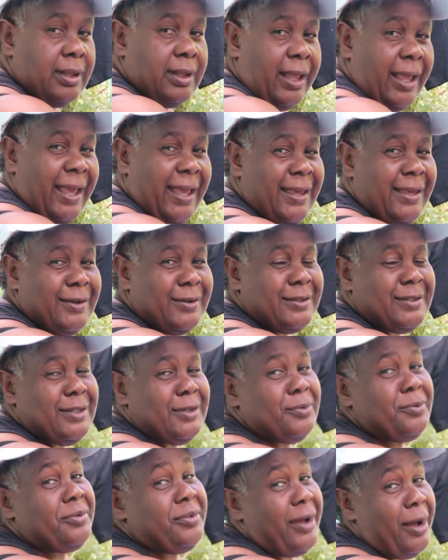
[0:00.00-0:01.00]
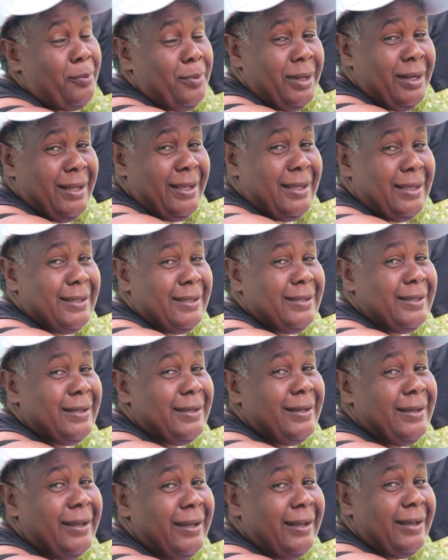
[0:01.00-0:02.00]
Hey YouTube family,
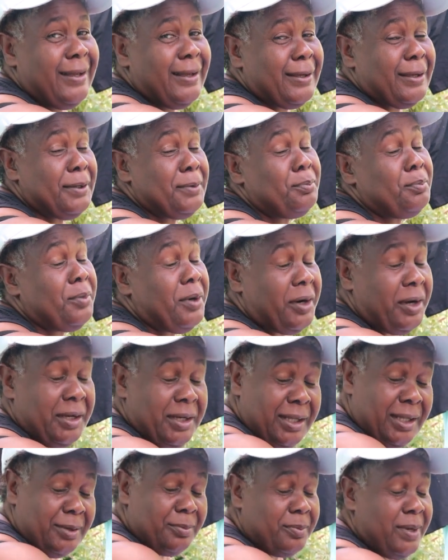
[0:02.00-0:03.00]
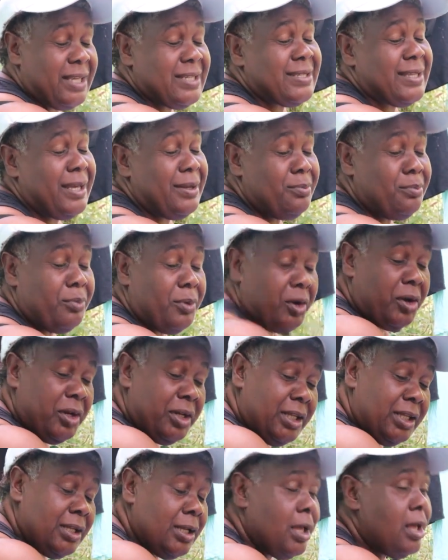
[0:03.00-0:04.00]
good morning, blessed
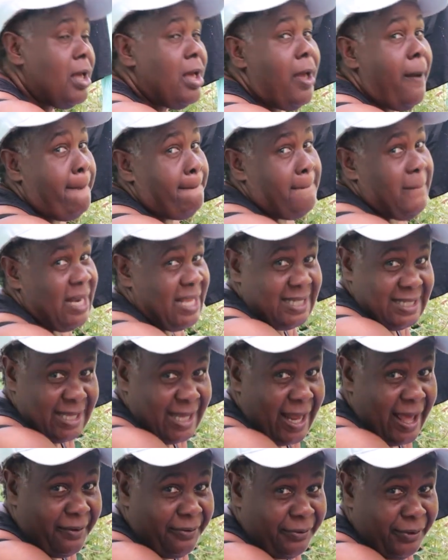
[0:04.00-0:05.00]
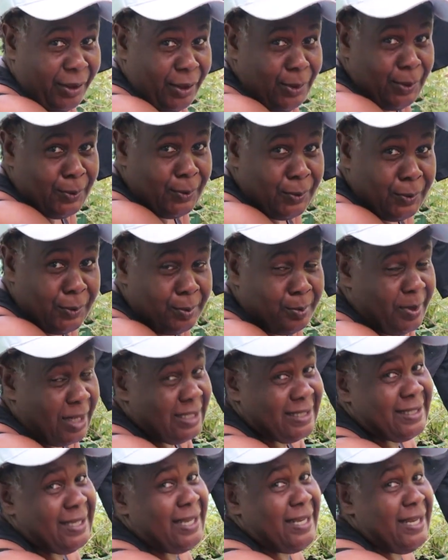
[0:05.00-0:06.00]
morning, blessed afternoon,
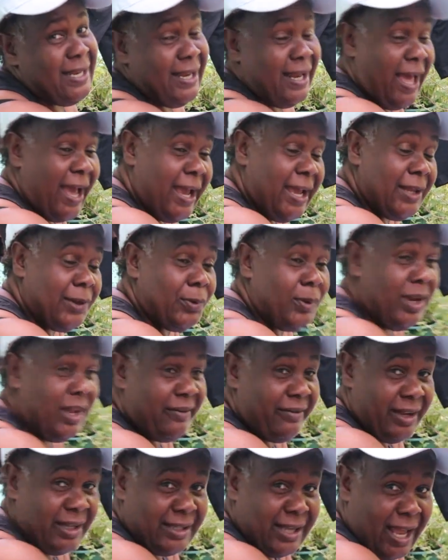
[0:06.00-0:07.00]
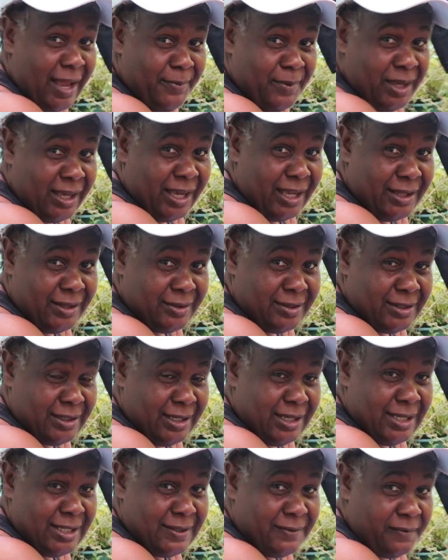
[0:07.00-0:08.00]
blessed night, whenever time you get to see
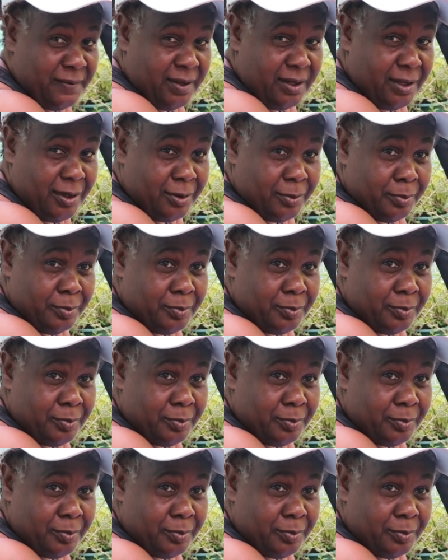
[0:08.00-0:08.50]
this video.